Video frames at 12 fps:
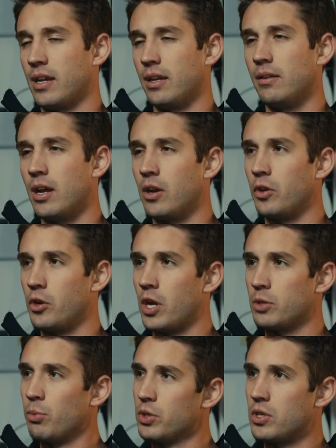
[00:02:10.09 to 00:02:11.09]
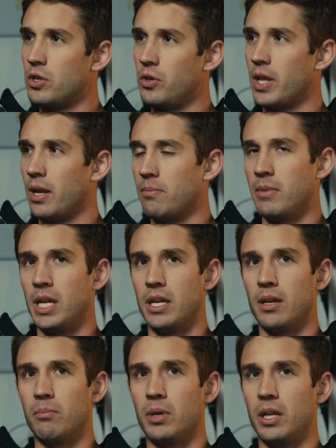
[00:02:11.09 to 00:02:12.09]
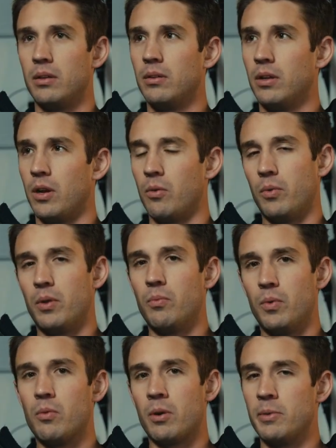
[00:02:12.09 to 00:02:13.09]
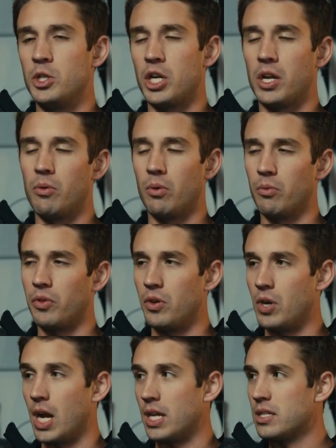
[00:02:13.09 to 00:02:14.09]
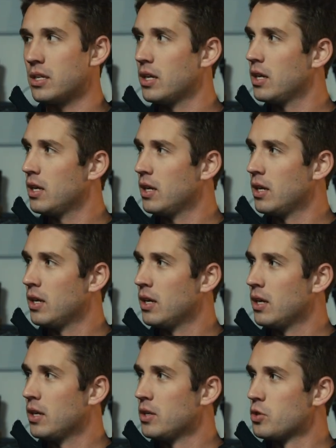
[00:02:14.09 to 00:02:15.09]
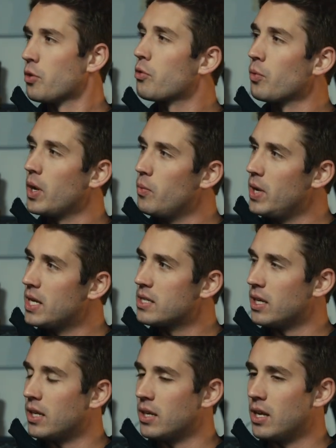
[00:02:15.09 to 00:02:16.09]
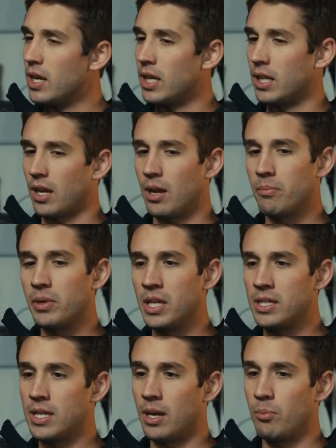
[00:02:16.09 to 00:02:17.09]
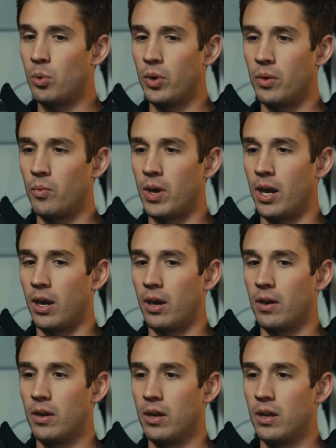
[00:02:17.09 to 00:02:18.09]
I know you're not supposed to do that in media, but we want to be genuine with you guys. So 3 weeks in, and the company is at a point where,